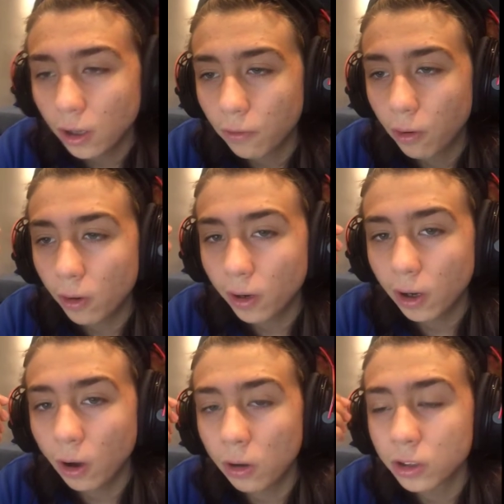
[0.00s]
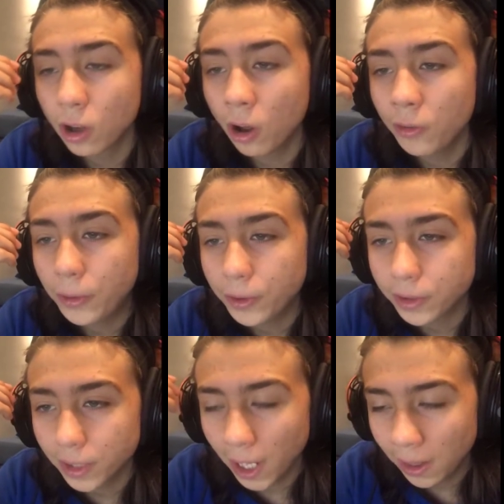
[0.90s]
for also
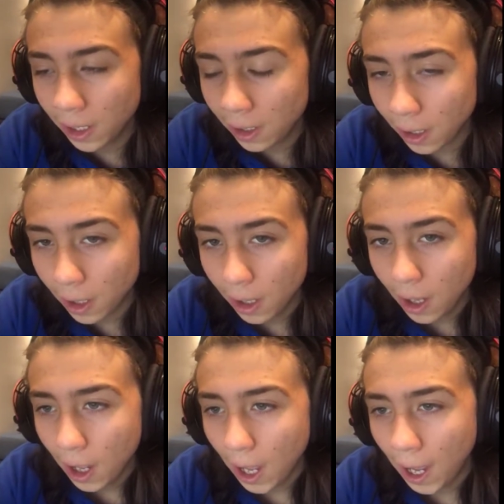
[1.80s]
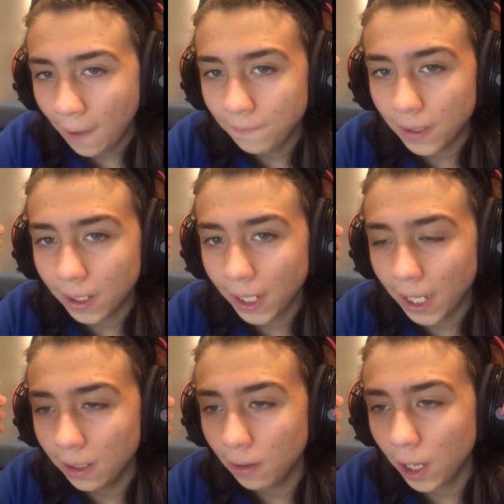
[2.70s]
understanding and
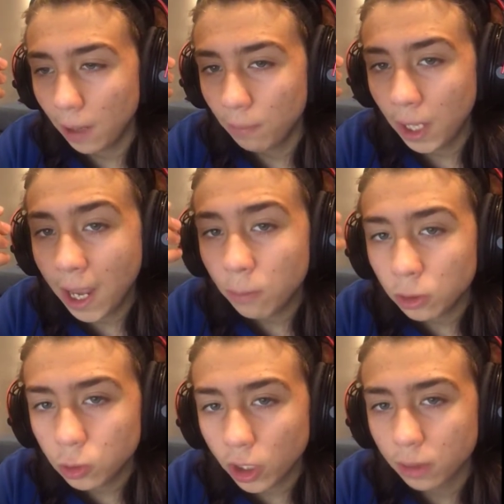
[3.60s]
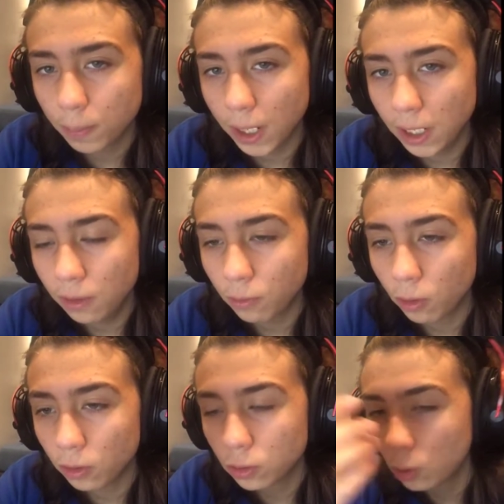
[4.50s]
can be able to explain it
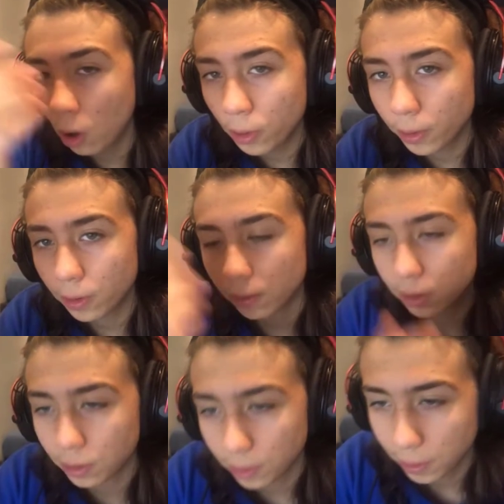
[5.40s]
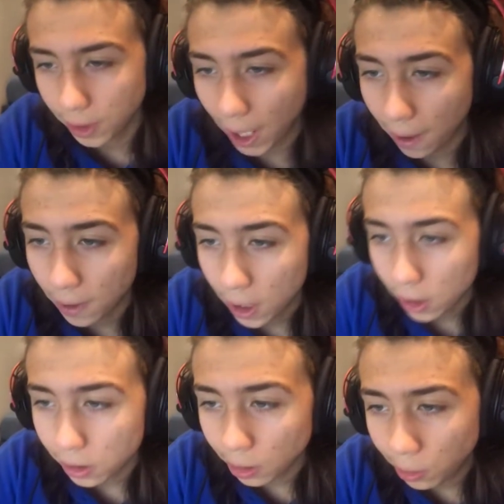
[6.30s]
to others. Yeah.
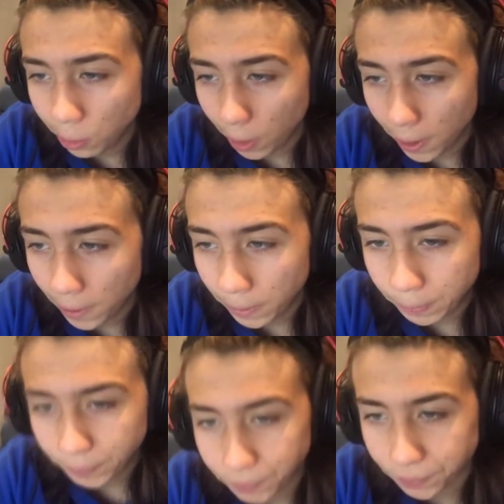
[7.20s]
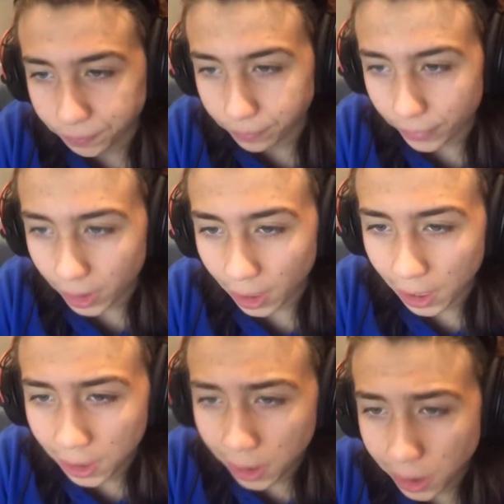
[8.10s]
So
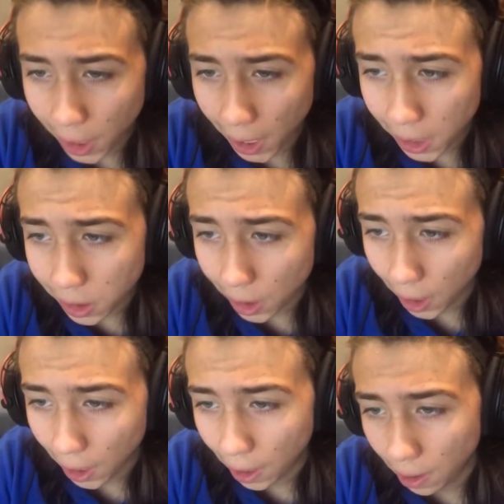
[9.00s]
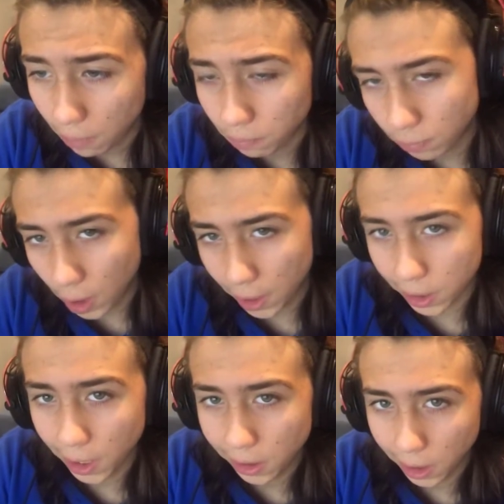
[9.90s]
in this case,
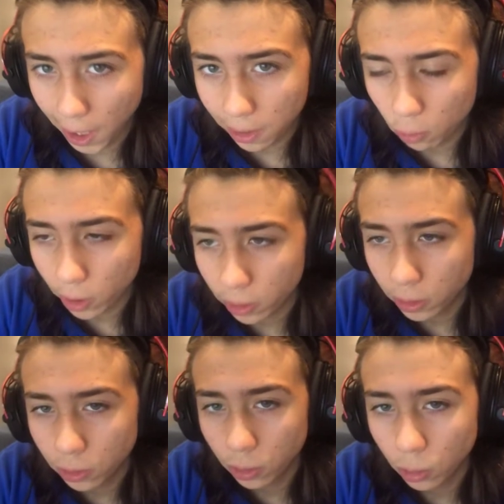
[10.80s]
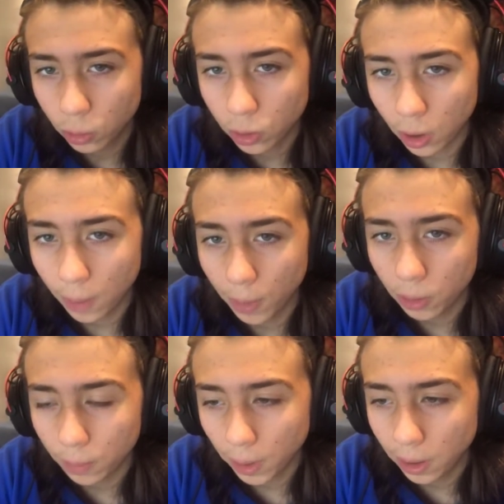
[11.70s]
as I said, we're going to talk
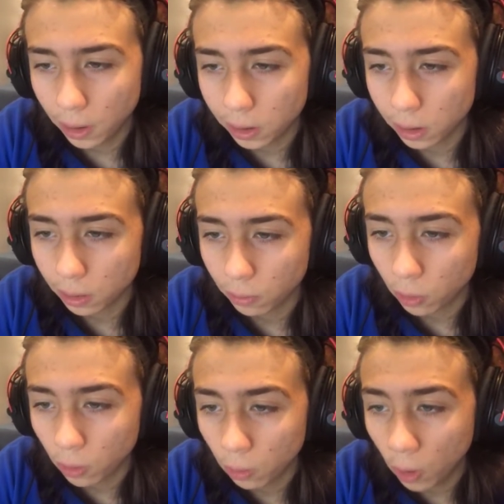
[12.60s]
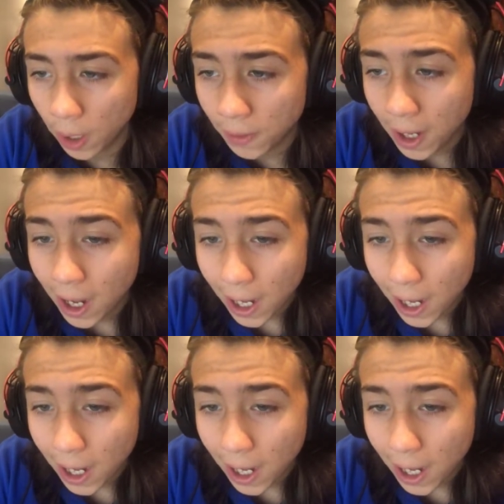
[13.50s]
about the main causes of World War One,